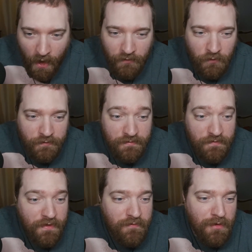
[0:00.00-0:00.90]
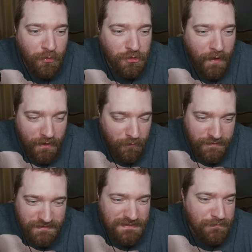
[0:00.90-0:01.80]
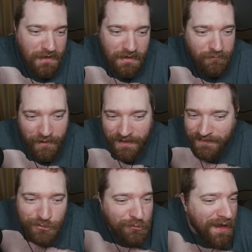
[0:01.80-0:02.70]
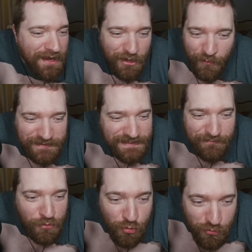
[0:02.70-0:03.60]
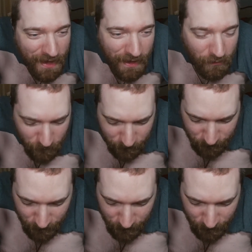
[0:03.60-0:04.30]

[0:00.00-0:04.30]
I looked to see if they have any more Dragon Quest because I'm kind of like in a Dragon Quest-y mood now.